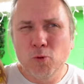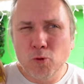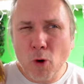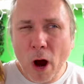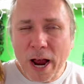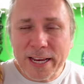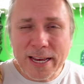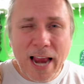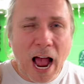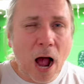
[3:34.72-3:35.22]

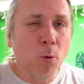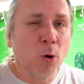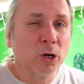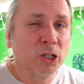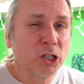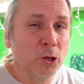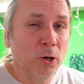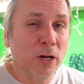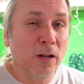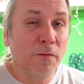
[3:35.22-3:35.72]
right now we're
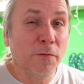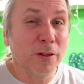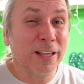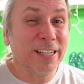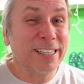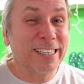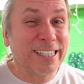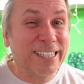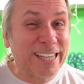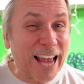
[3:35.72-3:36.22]
shooting for the
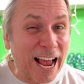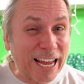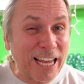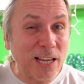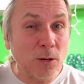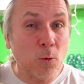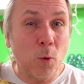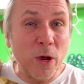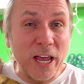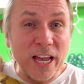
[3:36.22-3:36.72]

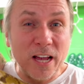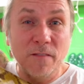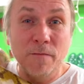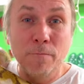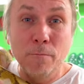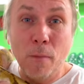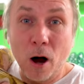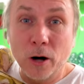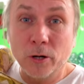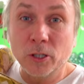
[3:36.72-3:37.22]
second week of
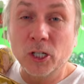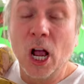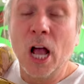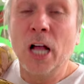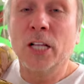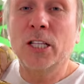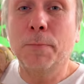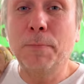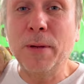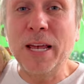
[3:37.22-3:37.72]
March
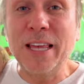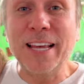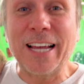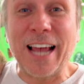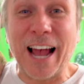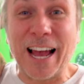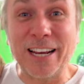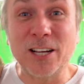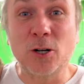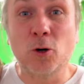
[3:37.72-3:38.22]
to be the
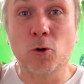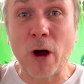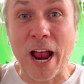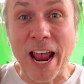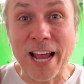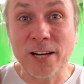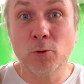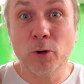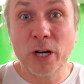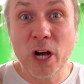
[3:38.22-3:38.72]
kind of
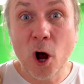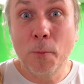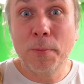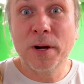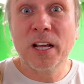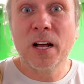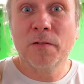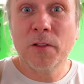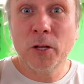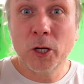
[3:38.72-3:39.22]
grand
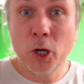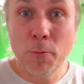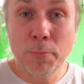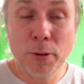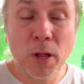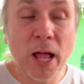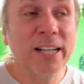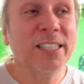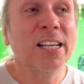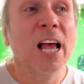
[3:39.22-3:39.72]
reopening of the new
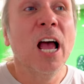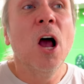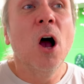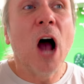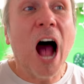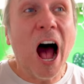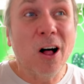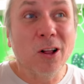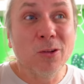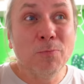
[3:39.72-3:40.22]
place.
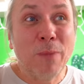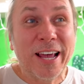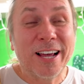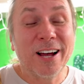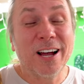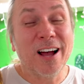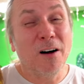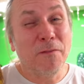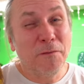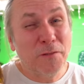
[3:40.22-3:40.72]
I'll make
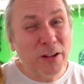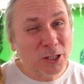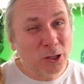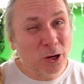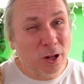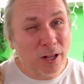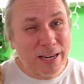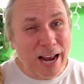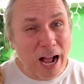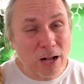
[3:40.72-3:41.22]
an
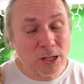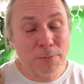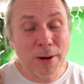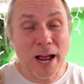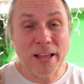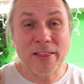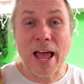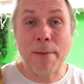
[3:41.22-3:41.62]
official announcement on